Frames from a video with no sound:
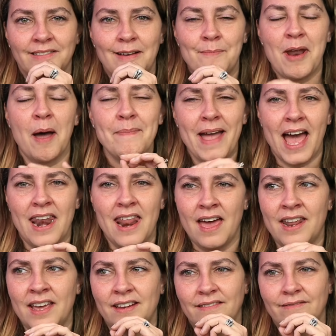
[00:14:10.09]
I'm not mad
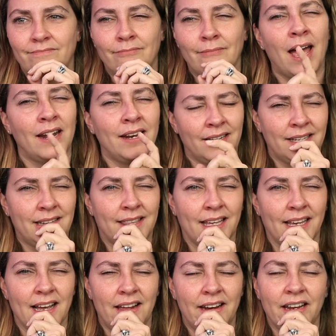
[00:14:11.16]
at it, but I need to
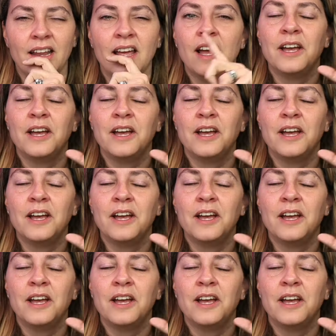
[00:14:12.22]
think on it.